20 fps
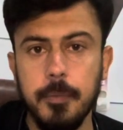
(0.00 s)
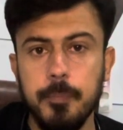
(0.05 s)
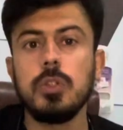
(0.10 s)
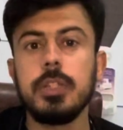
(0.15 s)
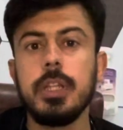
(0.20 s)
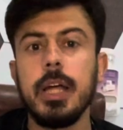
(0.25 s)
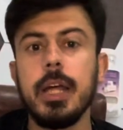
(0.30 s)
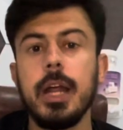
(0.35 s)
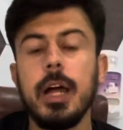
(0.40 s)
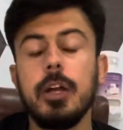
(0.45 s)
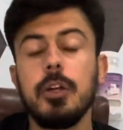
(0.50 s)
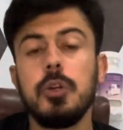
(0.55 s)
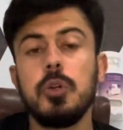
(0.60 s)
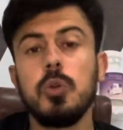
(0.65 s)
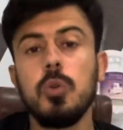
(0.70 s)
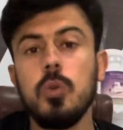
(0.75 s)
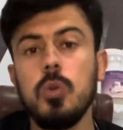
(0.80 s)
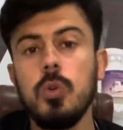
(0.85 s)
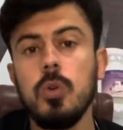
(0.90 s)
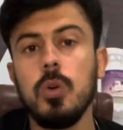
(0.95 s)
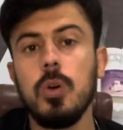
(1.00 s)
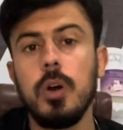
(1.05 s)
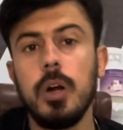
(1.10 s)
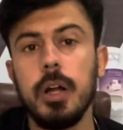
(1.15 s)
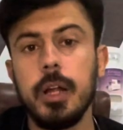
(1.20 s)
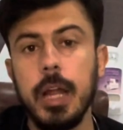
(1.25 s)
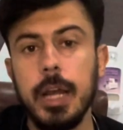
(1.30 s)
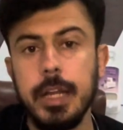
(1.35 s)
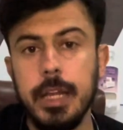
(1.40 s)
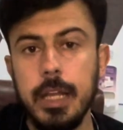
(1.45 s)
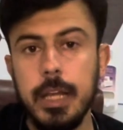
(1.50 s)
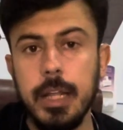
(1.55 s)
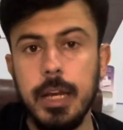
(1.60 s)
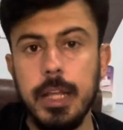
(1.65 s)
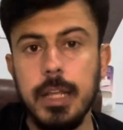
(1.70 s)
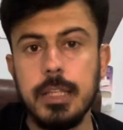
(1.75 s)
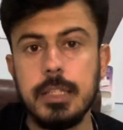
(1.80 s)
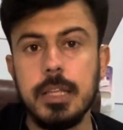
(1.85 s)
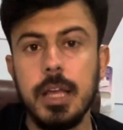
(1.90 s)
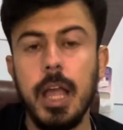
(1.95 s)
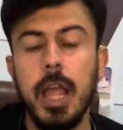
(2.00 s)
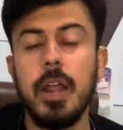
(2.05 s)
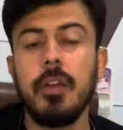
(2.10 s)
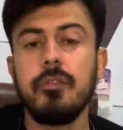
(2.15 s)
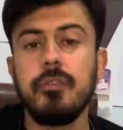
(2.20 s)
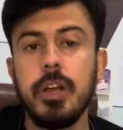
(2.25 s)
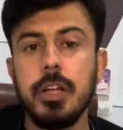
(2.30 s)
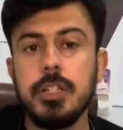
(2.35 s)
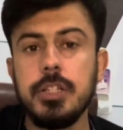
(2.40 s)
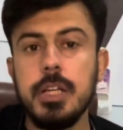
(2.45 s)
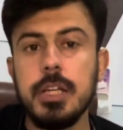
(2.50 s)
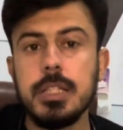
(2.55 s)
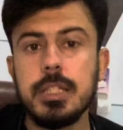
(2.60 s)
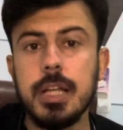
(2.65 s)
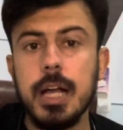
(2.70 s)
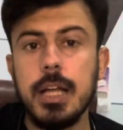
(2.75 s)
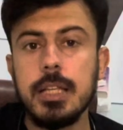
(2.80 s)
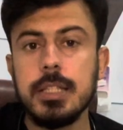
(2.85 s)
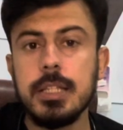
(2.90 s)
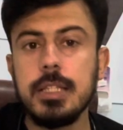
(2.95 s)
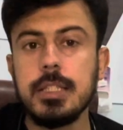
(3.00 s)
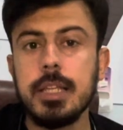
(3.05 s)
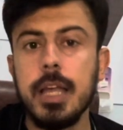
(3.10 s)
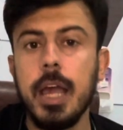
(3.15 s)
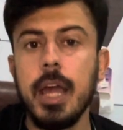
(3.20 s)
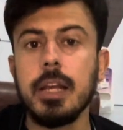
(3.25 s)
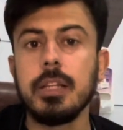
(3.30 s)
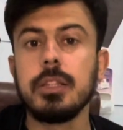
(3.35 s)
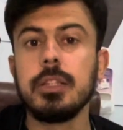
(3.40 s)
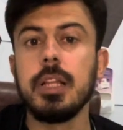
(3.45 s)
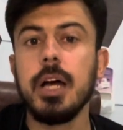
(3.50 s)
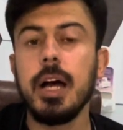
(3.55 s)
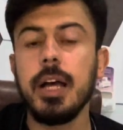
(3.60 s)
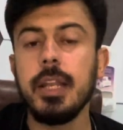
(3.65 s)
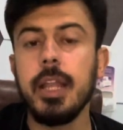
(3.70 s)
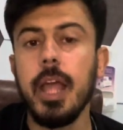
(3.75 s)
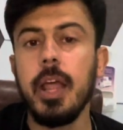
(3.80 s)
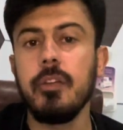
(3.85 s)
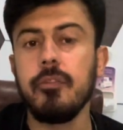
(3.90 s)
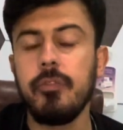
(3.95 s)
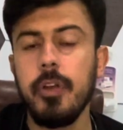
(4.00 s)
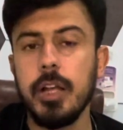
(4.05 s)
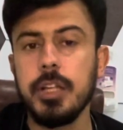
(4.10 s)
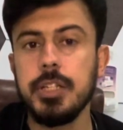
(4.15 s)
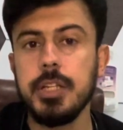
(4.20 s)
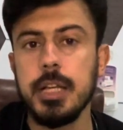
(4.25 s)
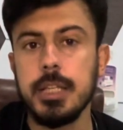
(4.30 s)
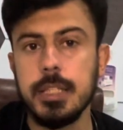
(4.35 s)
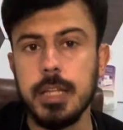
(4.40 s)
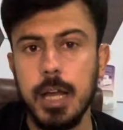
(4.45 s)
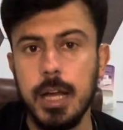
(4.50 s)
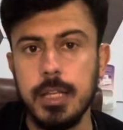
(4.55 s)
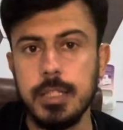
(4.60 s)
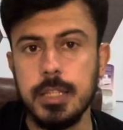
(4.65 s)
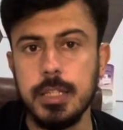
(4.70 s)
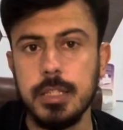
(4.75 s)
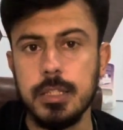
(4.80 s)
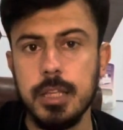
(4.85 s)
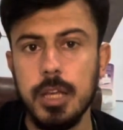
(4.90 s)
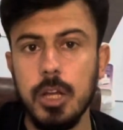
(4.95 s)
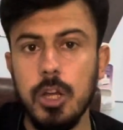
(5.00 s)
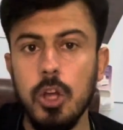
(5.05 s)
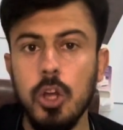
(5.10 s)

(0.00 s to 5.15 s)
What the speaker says: So there are two categories: infectious causes and non-infectious causes.